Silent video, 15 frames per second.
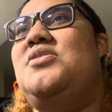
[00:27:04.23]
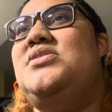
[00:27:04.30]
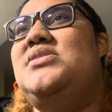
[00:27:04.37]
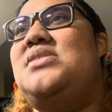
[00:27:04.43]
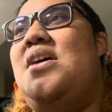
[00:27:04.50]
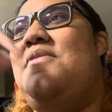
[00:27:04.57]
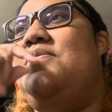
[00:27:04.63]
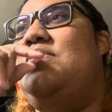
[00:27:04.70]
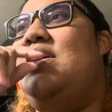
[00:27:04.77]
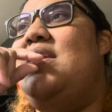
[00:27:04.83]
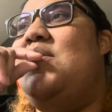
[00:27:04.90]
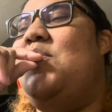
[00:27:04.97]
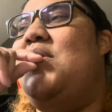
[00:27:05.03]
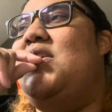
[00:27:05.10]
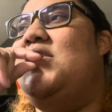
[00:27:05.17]
stuff that I
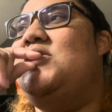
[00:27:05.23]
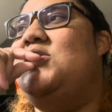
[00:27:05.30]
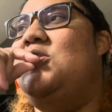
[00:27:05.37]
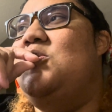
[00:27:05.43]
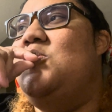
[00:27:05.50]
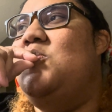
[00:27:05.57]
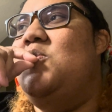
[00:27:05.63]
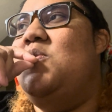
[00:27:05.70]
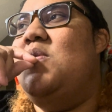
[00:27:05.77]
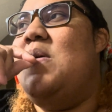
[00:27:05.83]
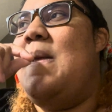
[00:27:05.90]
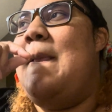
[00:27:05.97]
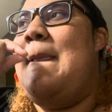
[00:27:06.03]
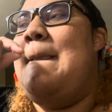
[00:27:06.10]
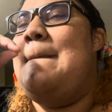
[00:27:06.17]
want to do
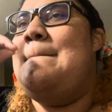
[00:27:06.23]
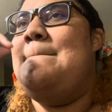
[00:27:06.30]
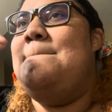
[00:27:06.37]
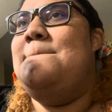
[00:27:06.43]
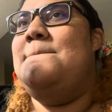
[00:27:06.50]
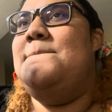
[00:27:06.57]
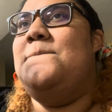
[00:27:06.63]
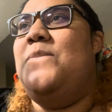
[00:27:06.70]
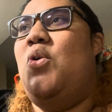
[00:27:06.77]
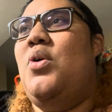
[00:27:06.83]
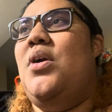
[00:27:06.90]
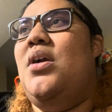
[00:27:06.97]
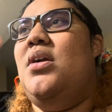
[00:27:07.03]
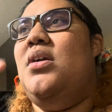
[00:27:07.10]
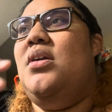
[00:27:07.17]

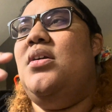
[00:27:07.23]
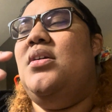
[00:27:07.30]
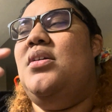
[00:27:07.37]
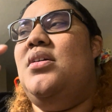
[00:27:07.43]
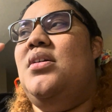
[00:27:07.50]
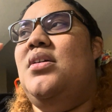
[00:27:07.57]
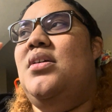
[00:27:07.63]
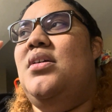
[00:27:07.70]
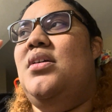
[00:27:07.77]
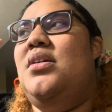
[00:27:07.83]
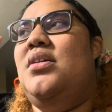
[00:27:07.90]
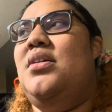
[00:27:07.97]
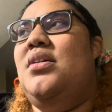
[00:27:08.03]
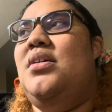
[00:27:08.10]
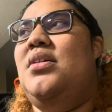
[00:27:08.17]
more
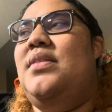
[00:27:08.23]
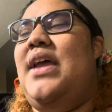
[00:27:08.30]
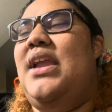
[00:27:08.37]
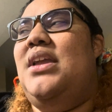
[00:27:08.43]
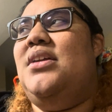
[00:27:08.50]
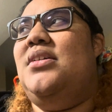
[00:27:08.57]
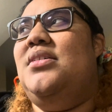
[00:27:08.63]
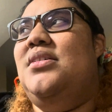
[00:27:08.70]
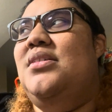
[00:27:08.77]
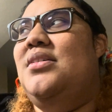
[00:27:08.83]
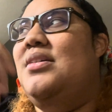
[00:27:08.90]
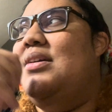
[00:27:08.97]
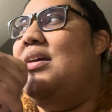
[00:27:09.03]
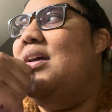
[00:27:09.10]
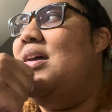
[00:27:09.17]
like,
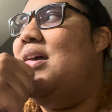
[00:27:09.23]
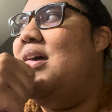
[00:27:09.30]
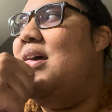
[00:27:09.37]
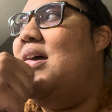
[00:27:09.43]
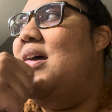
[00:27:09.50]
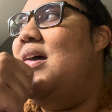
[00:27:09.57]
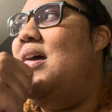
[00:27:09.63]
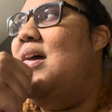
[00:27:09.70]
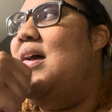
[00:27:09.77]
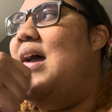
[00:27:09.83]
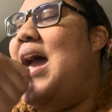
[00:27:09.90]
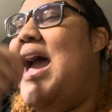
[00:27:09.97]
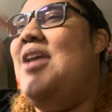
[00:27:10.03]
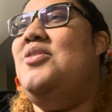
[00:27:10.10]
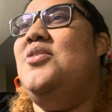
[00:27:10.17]

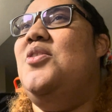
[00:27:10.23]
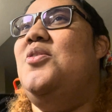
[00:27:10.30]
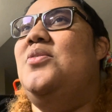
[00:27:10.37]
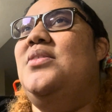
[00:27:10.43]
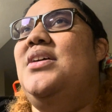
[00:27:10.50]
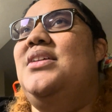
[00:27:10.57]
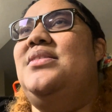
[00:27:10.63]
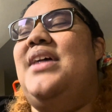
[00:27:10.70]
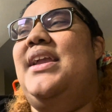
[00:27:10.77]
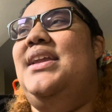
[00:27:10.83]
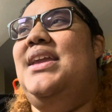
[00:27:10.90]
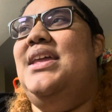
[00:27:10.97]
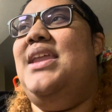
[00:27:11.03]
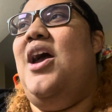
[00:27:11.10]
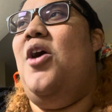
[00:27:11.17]
I don't know, and like
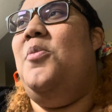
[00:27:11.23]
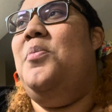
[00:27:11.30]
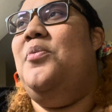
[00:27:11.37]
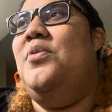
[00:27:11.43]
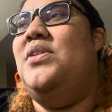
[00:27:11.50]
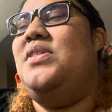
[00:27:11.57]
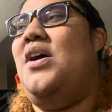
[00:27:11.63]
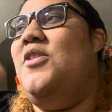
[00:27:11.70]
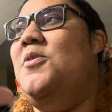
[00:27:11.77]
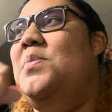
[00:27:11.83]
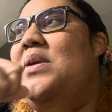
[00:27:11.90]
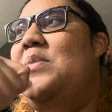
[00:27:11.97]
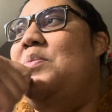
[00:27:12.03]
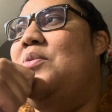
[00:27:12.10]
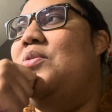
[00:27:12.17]
get help with other
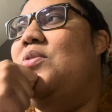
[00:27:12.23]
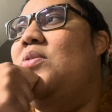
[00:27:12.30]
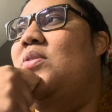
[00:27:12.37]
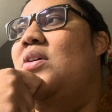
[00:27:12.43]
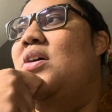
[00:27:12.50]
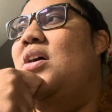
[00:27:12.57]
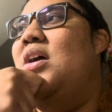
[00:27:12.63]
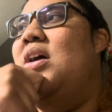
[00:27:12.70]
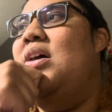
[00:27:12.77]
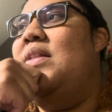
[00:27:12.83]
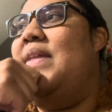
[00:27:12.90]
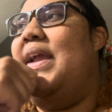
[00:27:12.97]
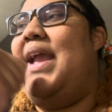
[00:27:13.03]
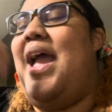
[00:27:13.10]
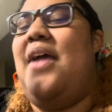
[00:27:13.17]
people,
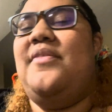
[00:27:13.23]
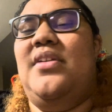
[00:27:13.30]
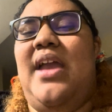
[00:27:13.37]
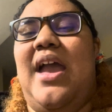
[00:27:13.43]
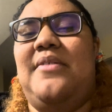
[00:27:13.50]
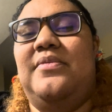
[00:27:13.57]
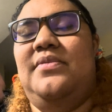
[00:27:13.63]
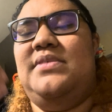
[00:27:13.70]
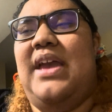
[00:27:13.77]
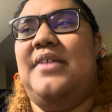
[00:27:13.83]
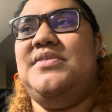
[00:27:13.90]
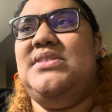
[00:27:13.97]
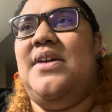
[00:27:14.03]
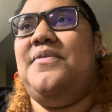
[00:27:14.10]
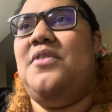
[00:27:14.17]
like have
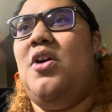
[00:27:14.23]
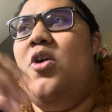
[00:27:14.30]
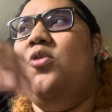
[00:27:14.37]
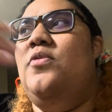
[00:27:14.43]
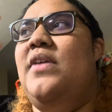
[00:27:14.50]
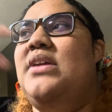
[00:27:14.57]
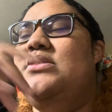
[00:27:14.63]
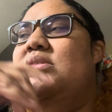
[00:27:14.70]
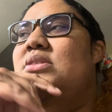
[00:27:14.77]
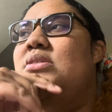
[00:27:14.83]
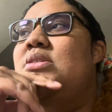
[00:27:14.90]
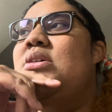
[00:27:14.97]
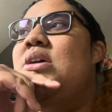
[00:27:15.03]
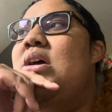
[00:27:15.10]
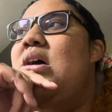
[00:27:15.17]
stuff co-written.
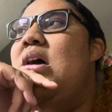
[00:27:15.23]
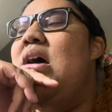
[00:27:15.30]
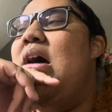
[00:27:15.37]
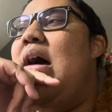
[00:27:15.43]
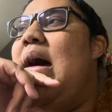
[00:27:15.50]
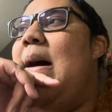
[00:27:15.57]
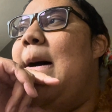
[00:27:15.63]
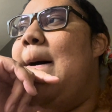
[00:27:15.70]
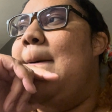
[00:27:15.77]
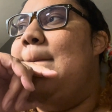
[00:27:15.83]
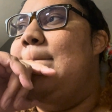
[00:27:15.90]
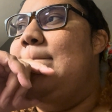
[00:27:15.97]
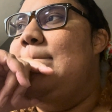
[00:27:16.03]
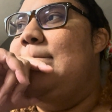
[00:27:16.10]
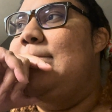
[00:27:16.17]

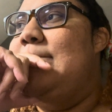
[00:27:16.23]
Um